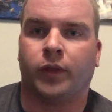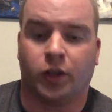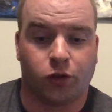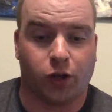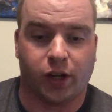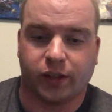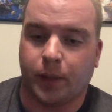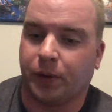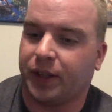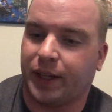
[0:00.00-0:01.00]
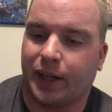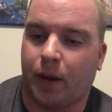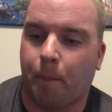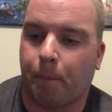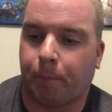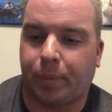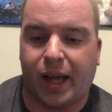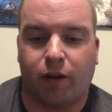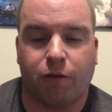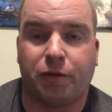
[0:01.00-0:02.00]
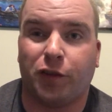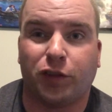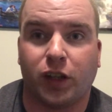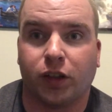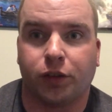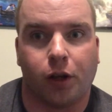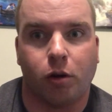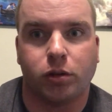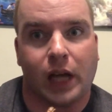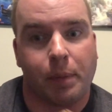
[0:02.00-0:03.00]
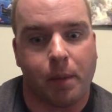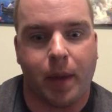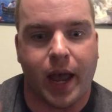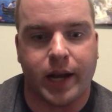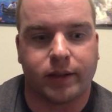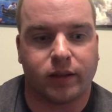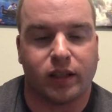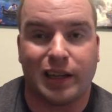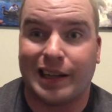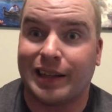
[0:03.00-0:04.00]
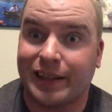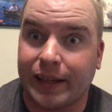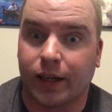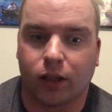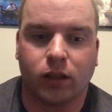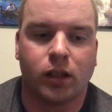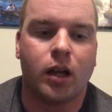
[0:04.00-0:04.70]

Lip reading: So I was able to get about 15 or so shopping bags in here.